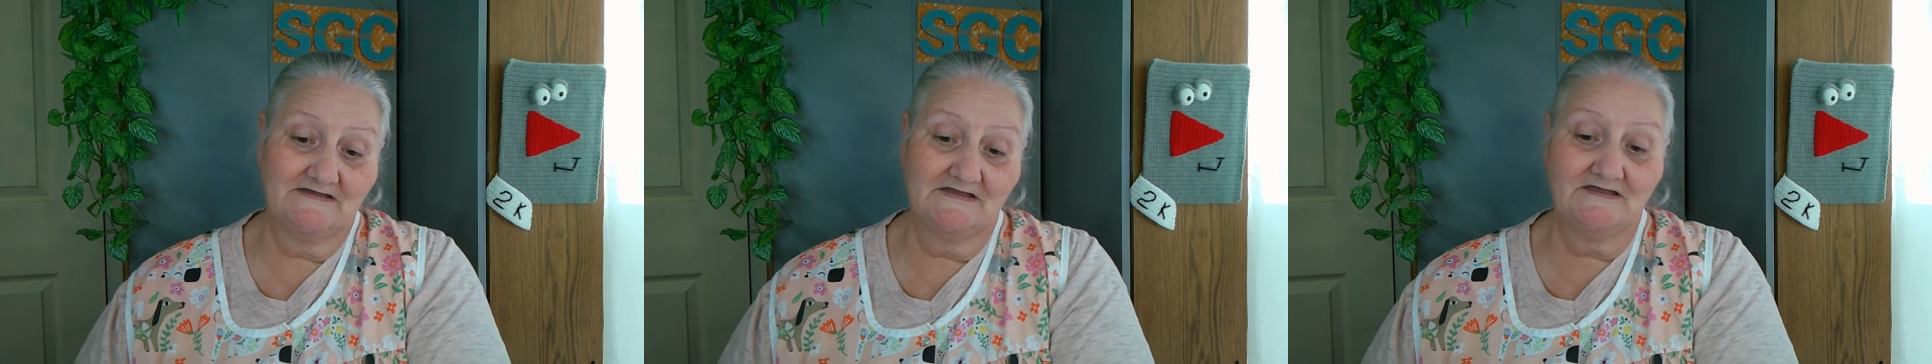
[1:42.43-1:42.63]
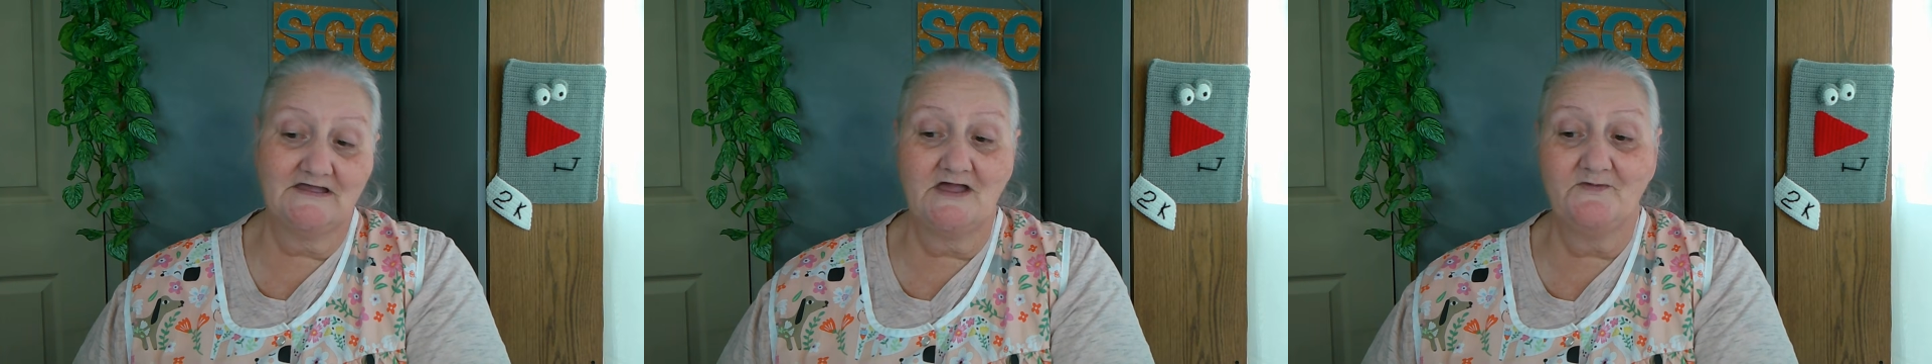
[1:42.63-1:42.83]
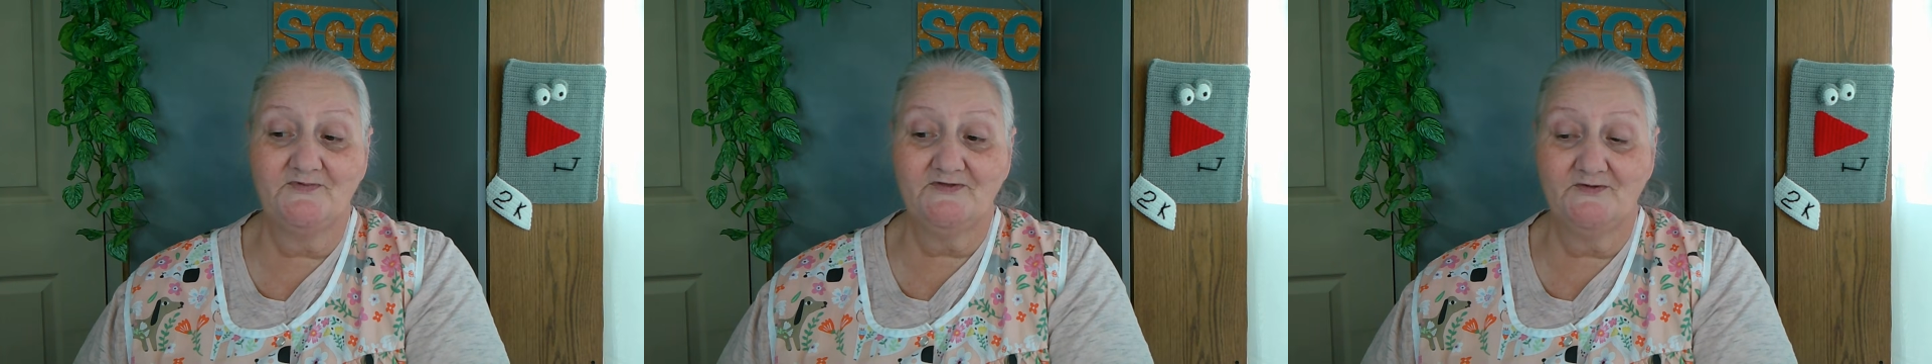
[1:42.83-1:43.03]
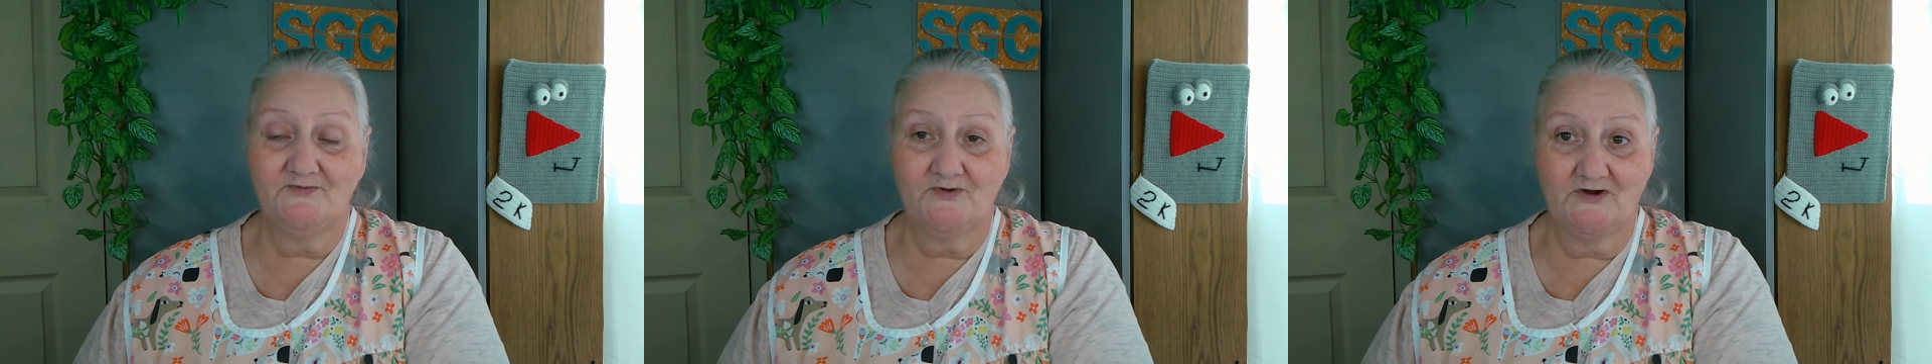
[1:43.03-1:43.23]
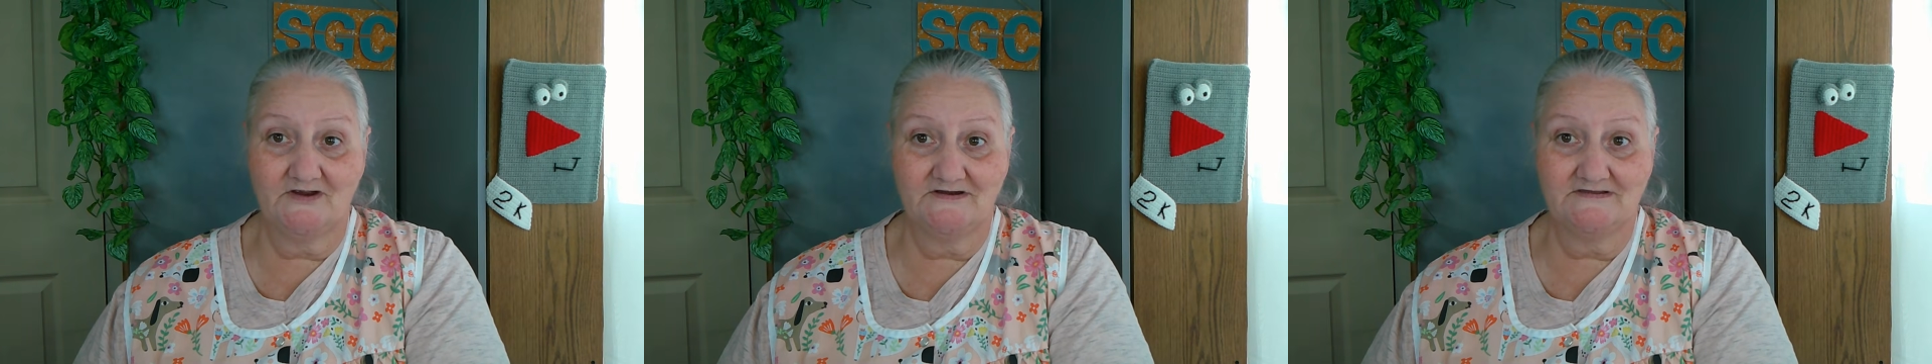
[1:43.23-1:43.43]
a couple of
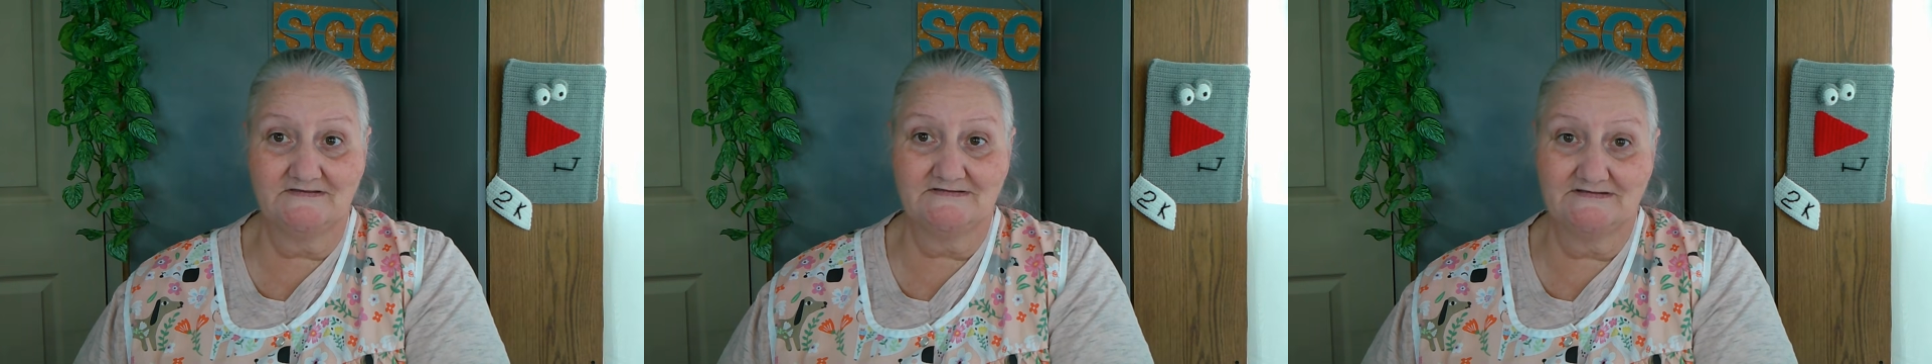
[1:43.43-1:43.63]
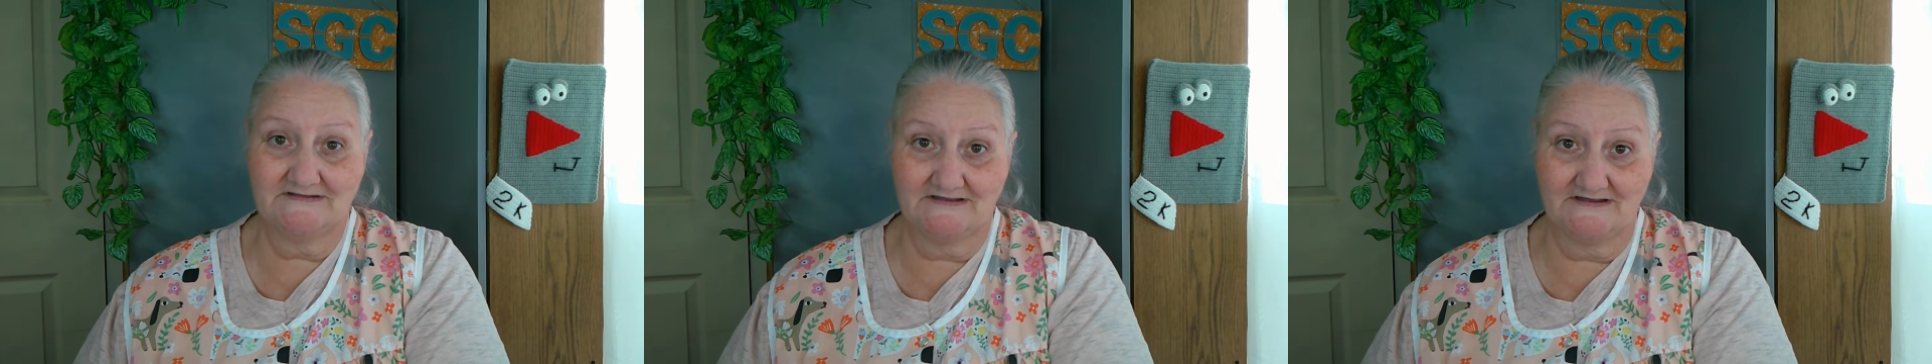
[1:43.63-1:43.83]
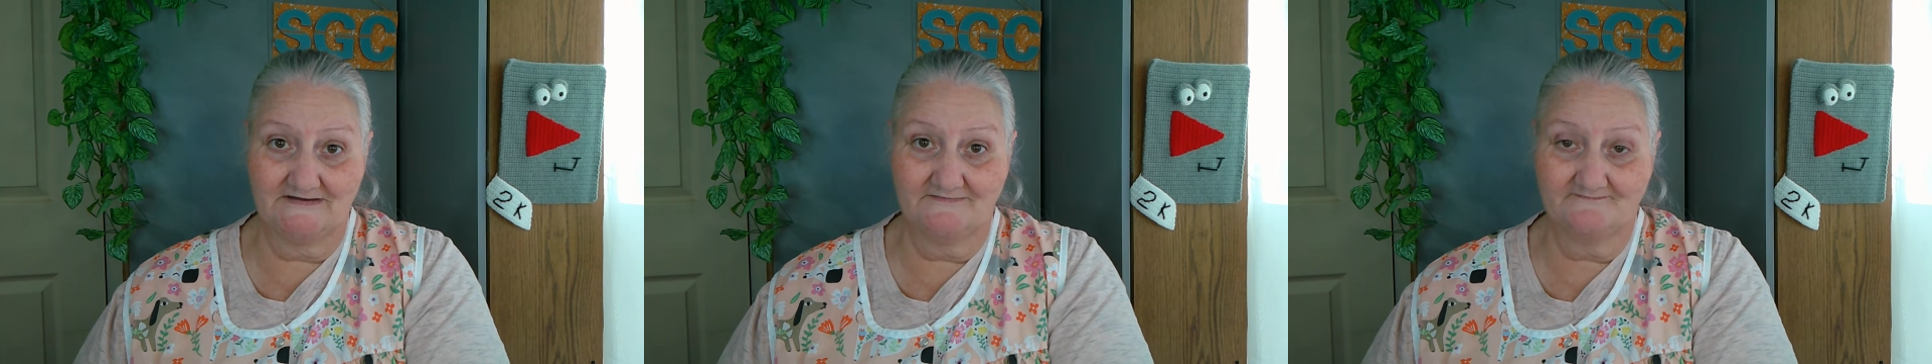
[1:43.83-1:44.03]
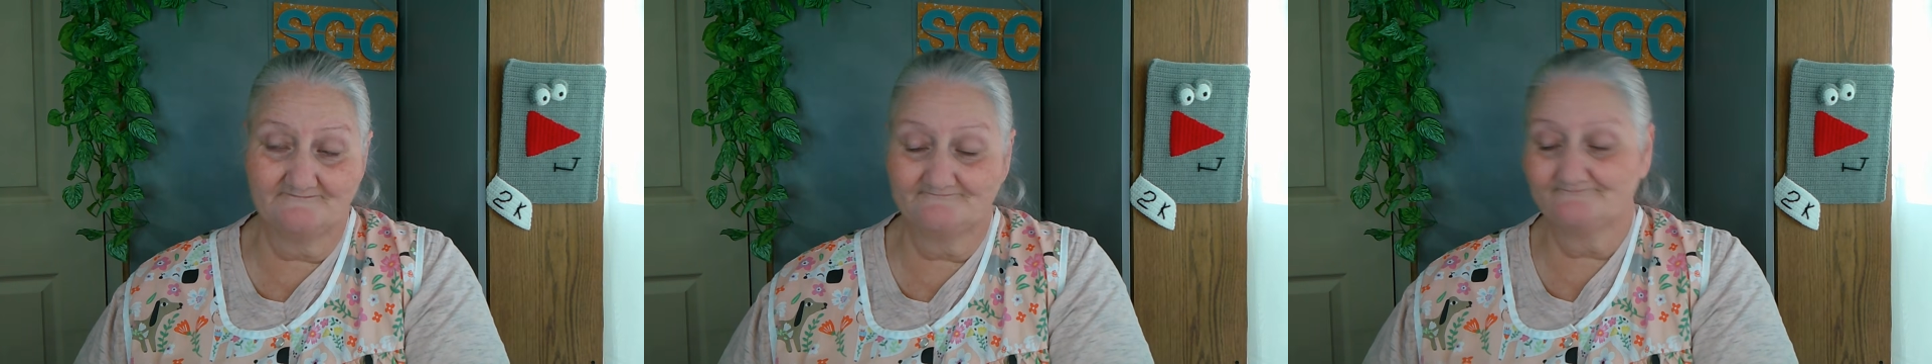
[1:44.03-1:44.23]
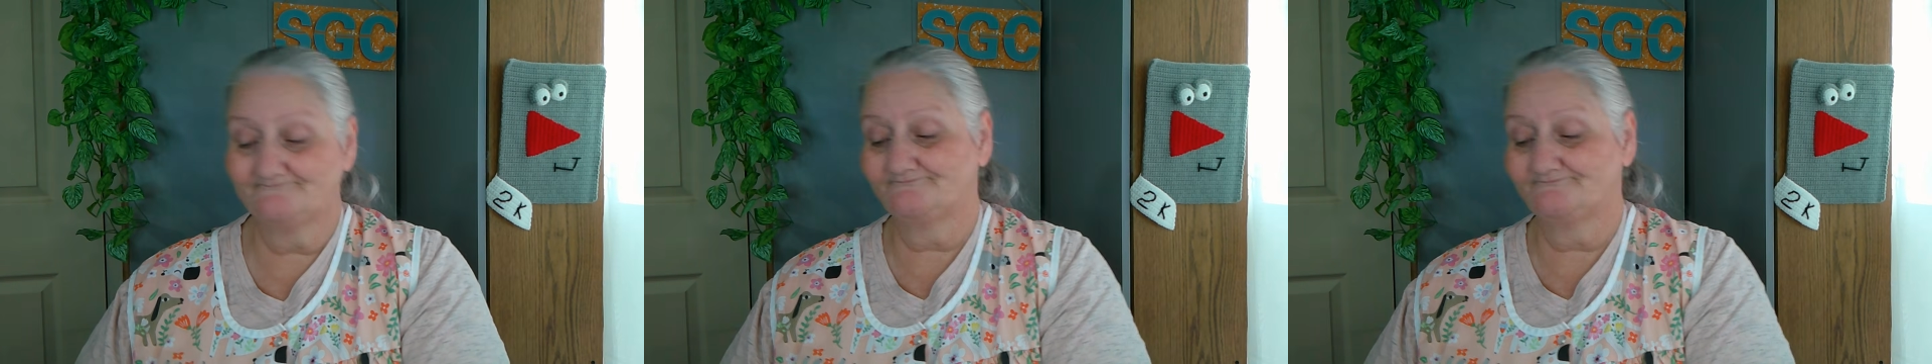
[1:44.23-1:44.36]
products done.